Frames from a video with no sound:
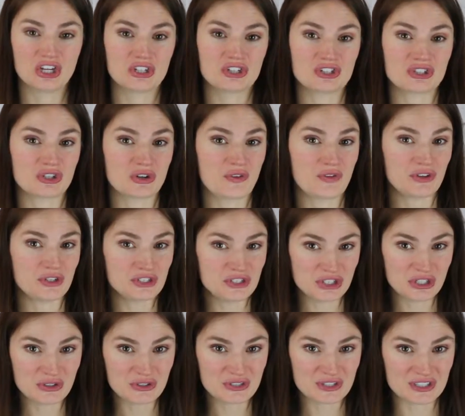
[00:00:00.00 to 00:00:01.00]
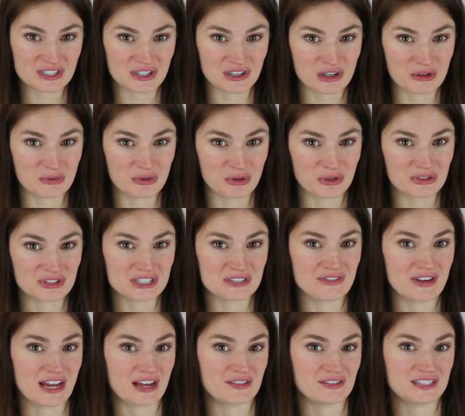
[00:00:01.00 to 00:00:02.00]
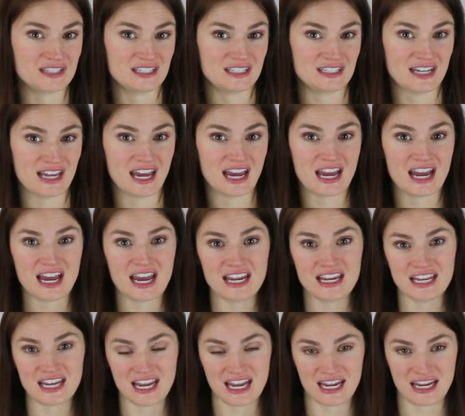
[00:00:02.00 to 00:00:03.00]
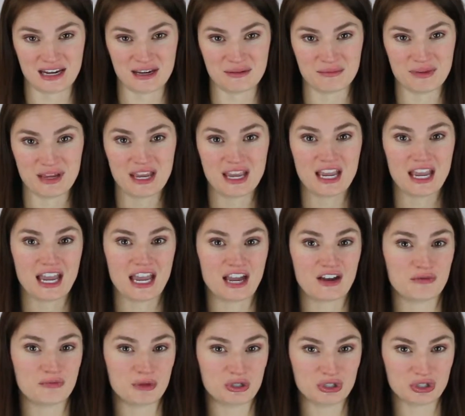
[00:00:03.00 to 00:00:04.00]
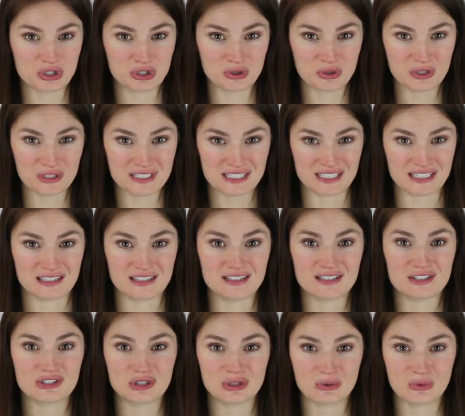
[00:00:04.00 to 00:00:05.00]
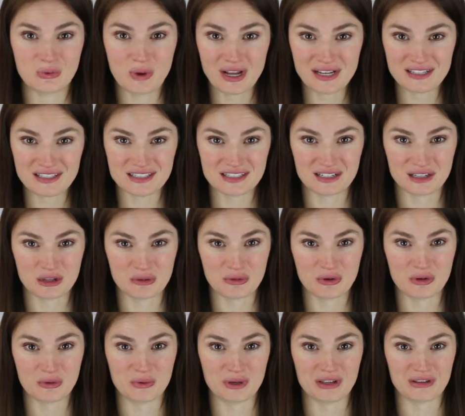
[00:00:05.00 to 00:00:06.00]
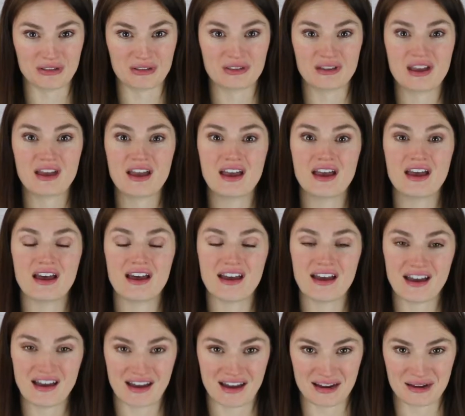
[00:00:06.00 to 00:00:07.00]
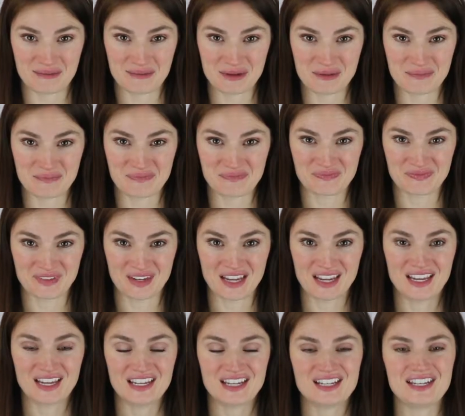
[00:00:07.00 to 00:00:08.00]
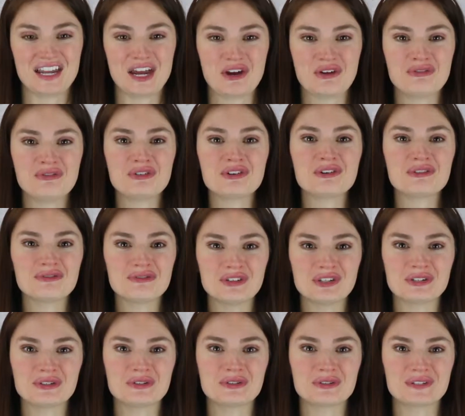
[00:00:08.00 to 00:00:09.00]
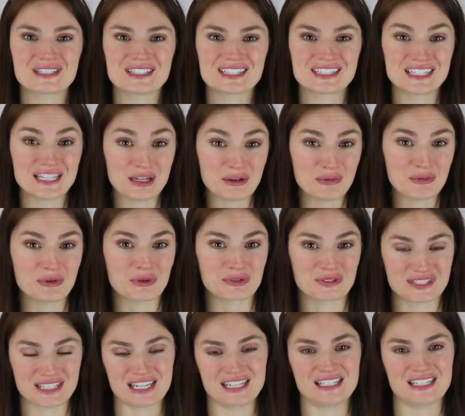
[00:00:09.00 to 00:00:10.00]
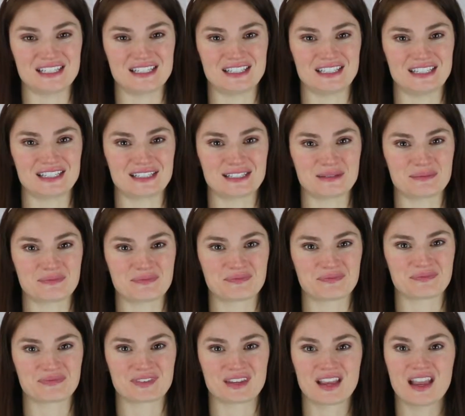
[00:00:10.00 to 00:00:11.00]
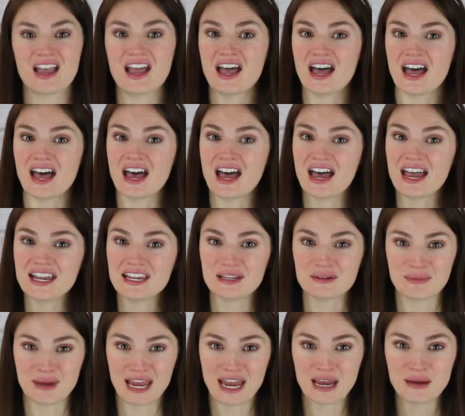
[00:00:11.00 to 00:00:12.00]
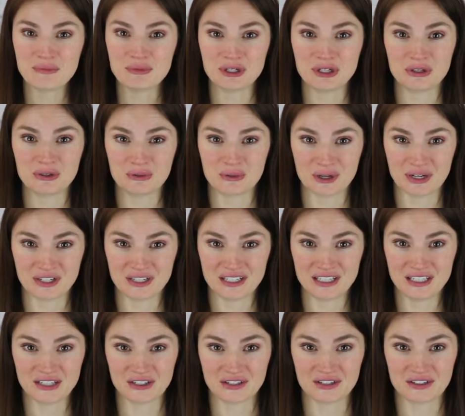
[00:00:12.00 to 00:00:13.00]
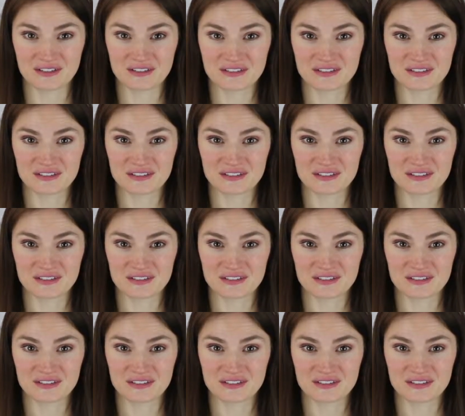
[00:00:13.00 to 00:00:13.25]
So the 2 syllables found in I am have been shortened to 1 syllable with I'm. Now for a few sample sentences. I am happy you are here.